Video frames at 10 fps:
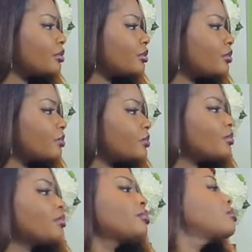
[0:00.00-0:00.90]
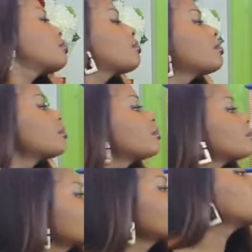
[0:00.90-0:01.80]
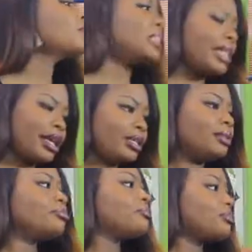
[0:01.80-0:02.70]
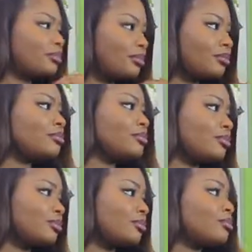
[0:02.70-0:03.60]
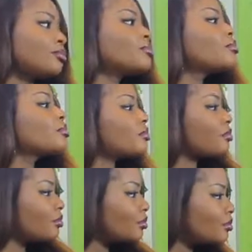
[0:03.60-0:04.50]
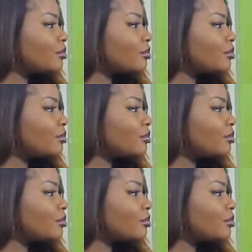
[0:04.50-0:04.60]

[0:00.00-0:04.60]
This person isn't speaking.